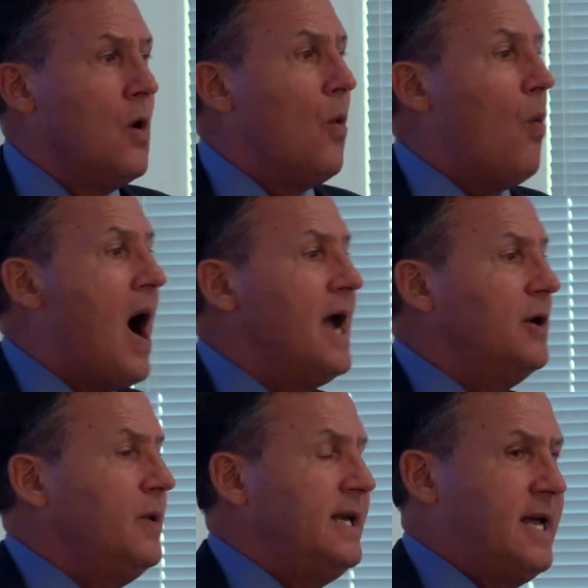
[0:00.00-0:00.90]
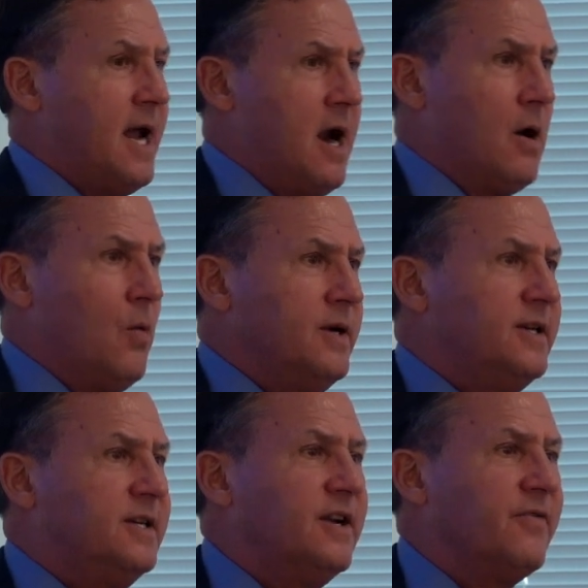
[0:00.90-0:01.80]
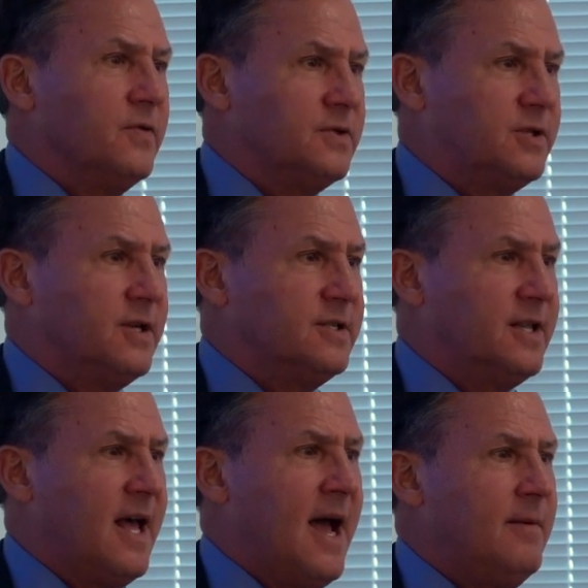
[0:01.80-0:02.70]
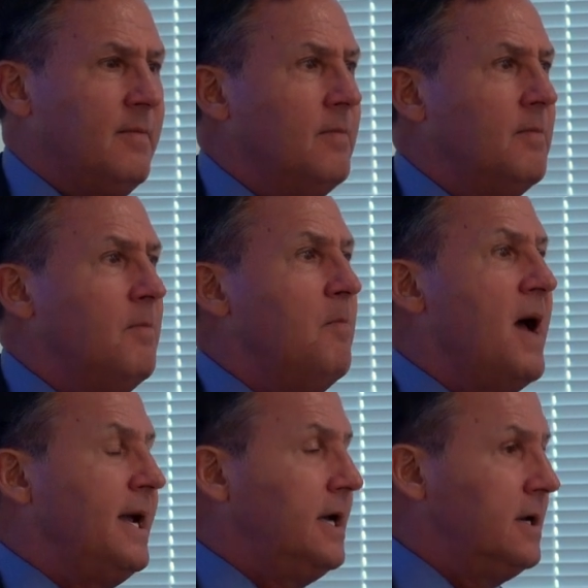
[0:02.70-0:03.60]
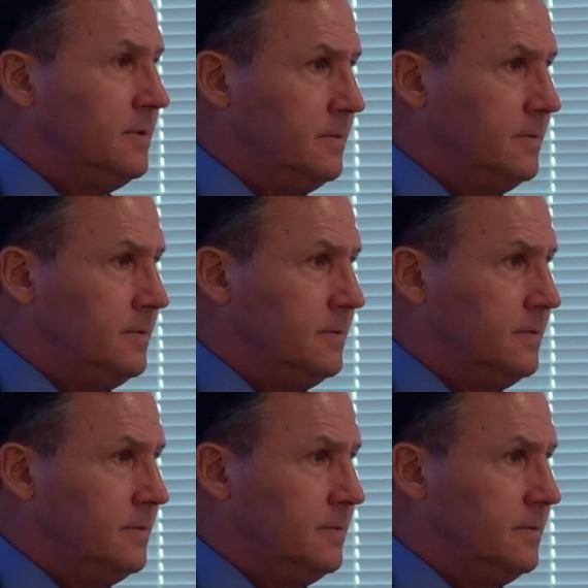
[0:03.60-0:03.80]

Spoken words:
Why do we care? What difference does that make?